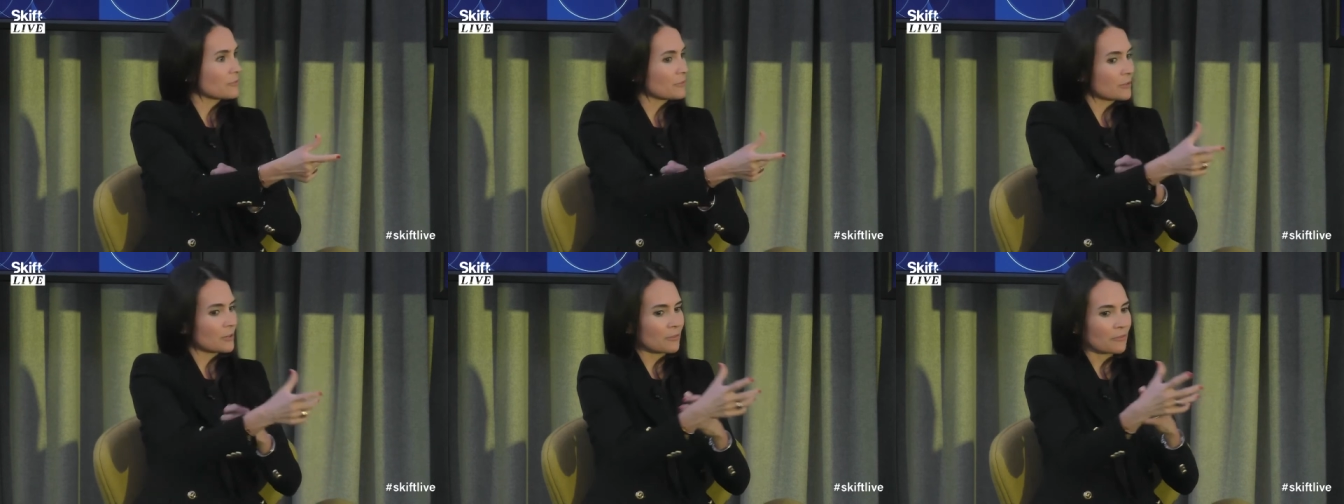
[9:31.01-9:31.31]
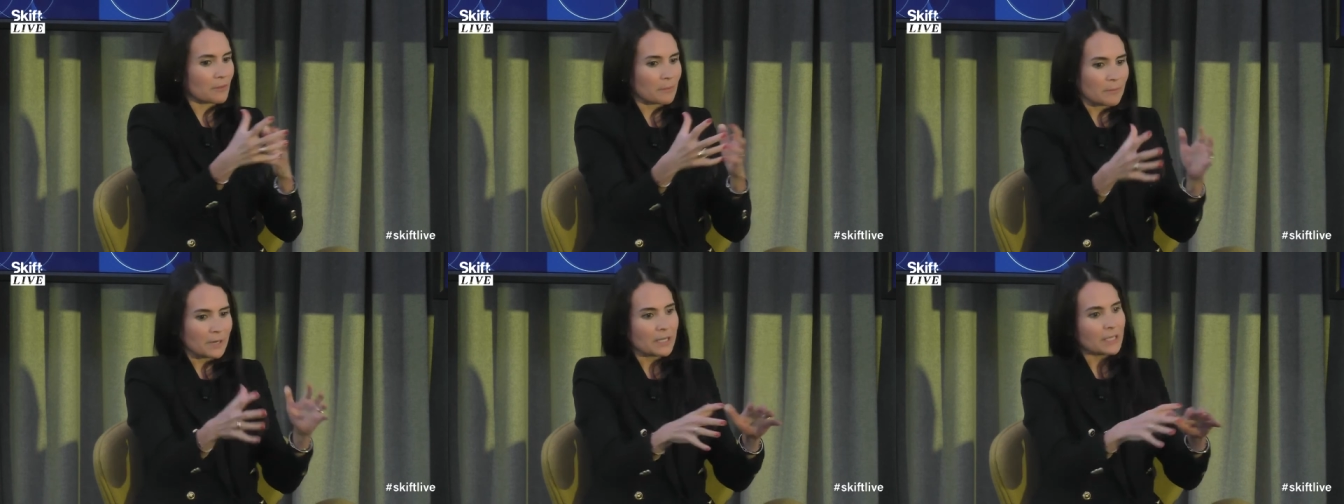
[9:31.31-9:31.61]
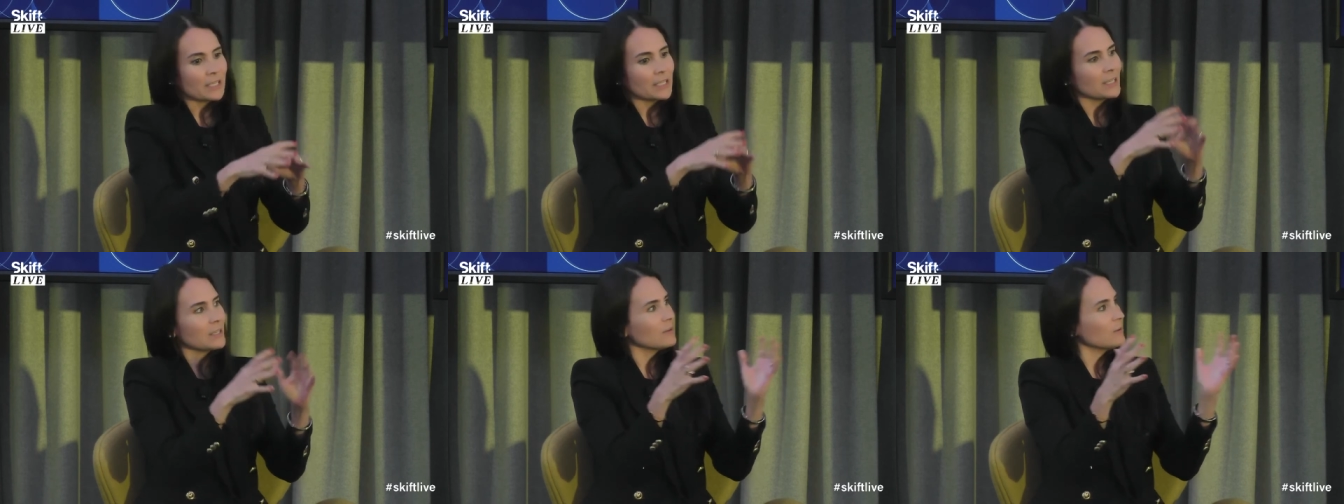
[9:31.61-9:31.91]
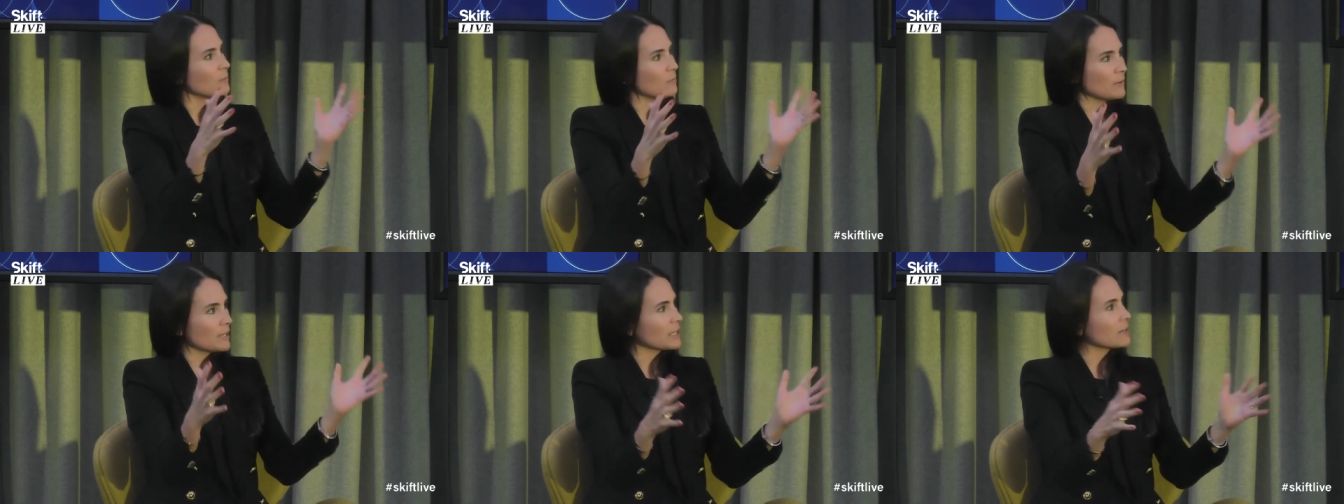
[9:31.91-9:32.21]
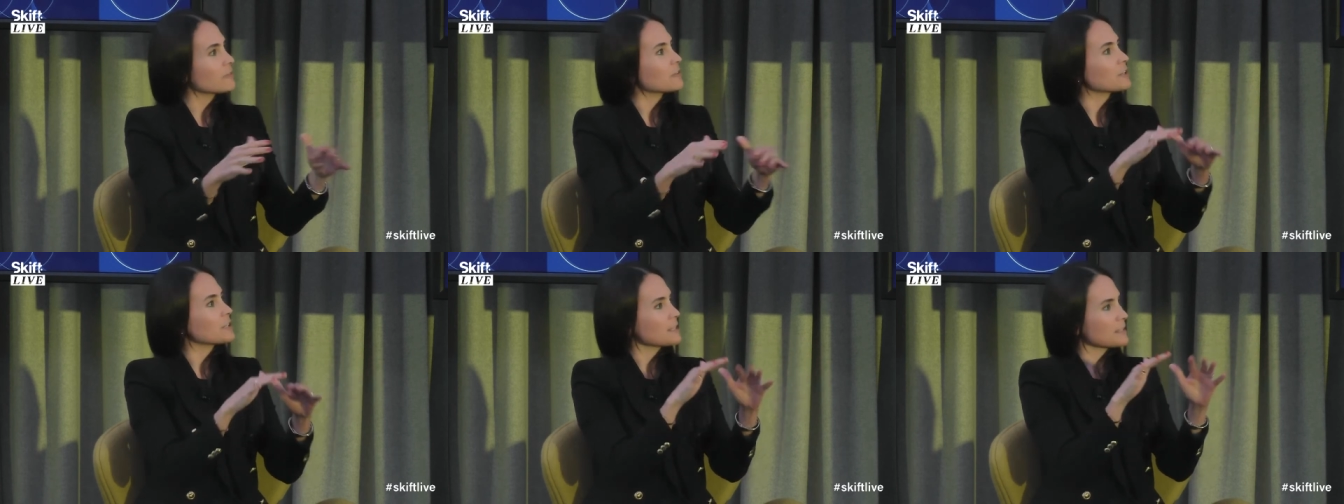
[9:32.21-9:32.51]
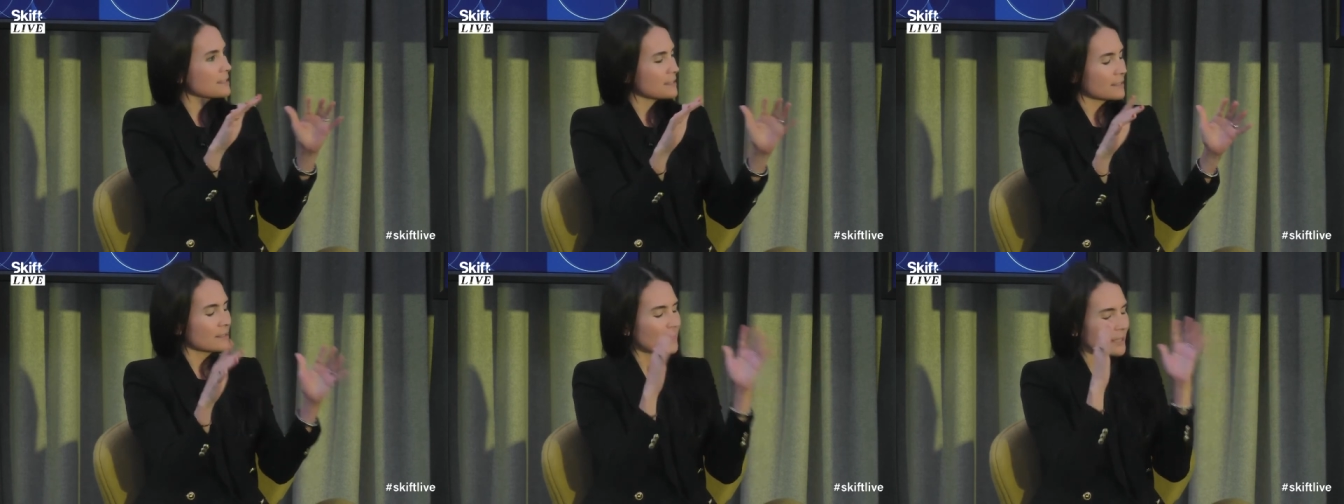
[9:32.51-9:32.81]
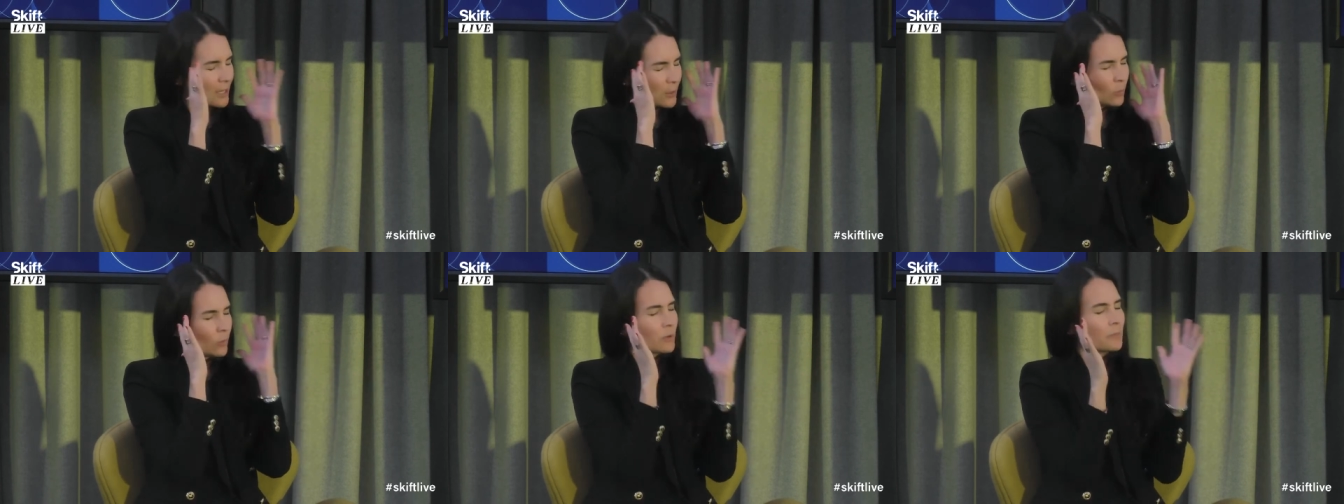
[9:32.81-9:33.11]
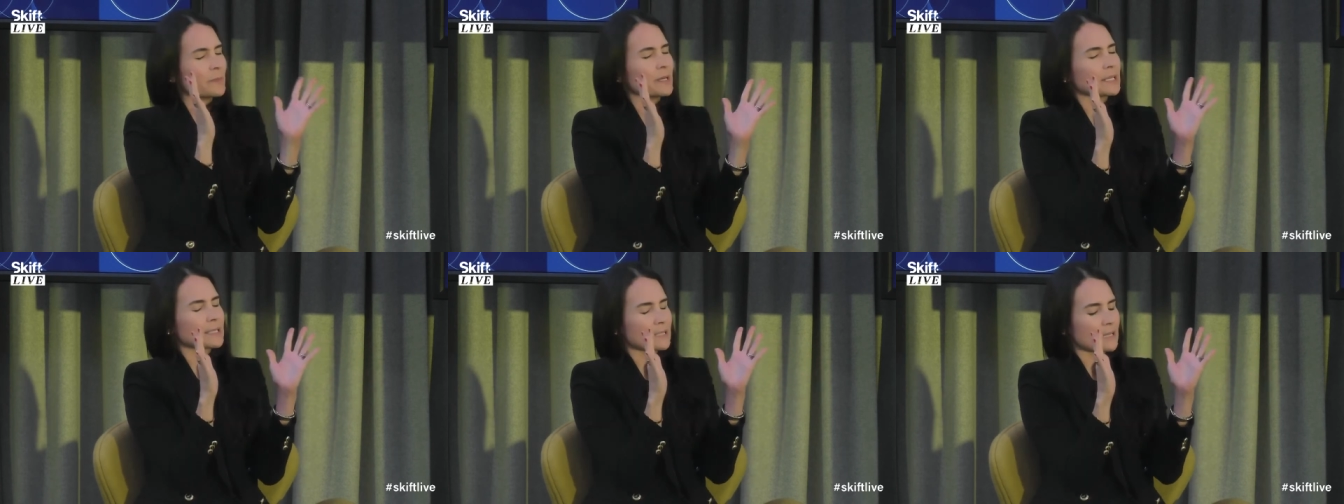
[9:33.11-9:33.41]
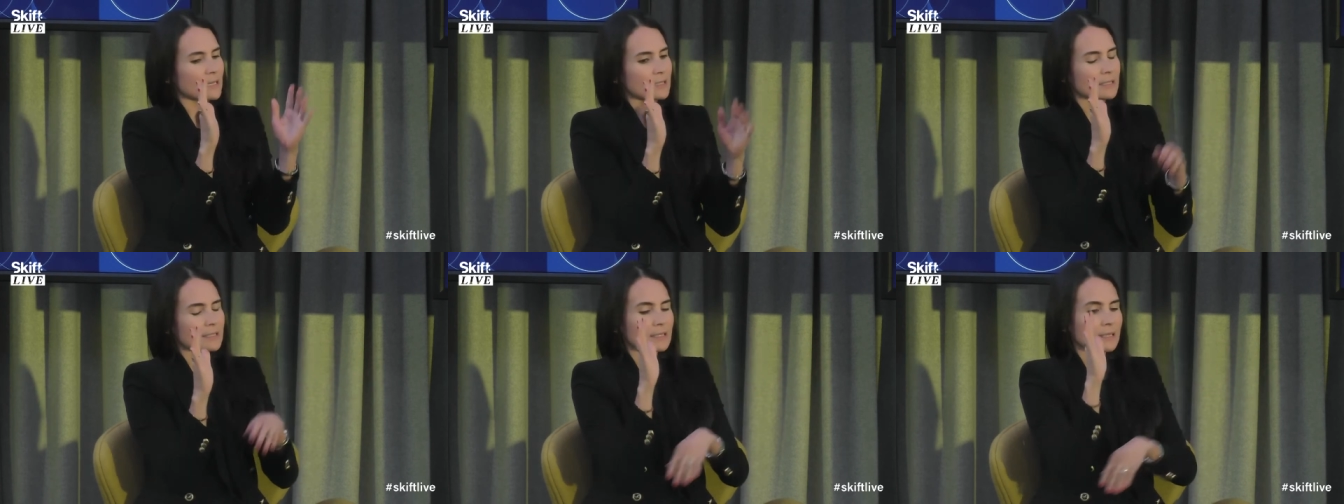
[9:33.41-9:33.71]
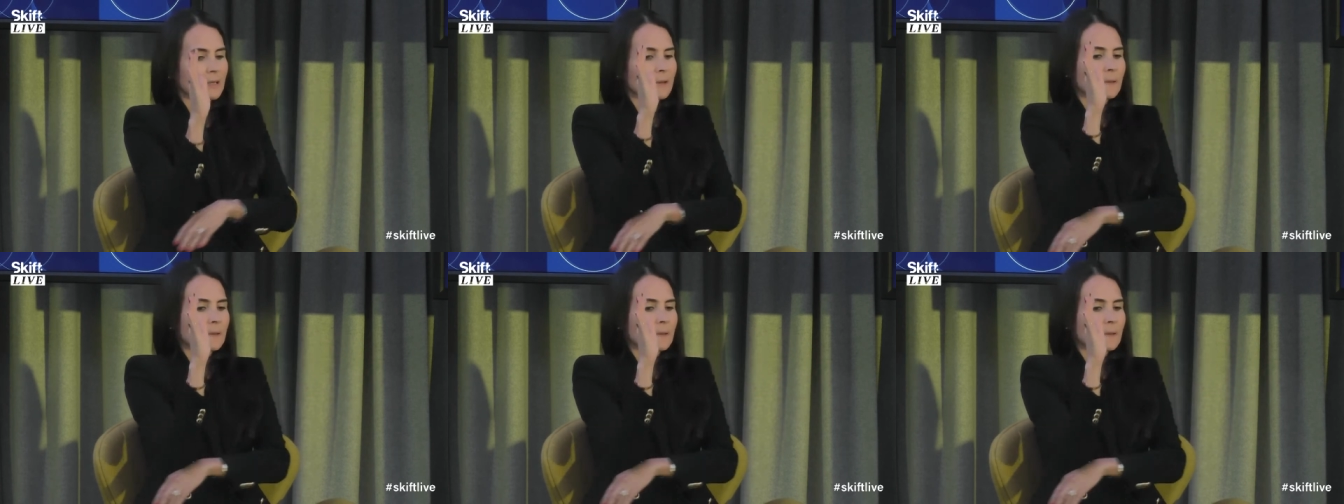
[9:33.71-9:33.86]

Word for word: of the money, whatever it is, it will make sense.